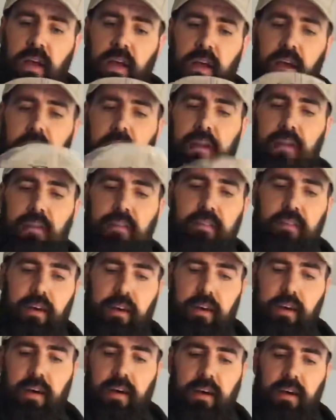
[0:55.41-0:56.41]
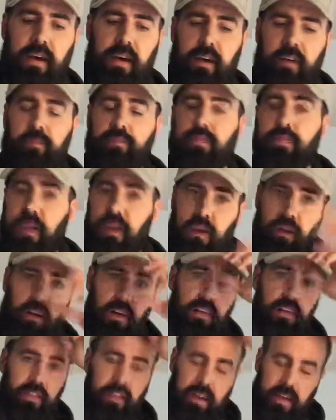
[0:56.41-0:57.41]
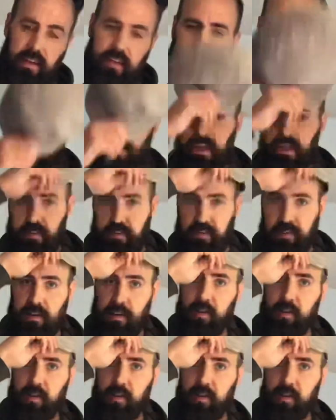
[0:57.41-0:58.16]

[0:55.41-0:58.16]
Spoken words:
It's, they call it the Cadet.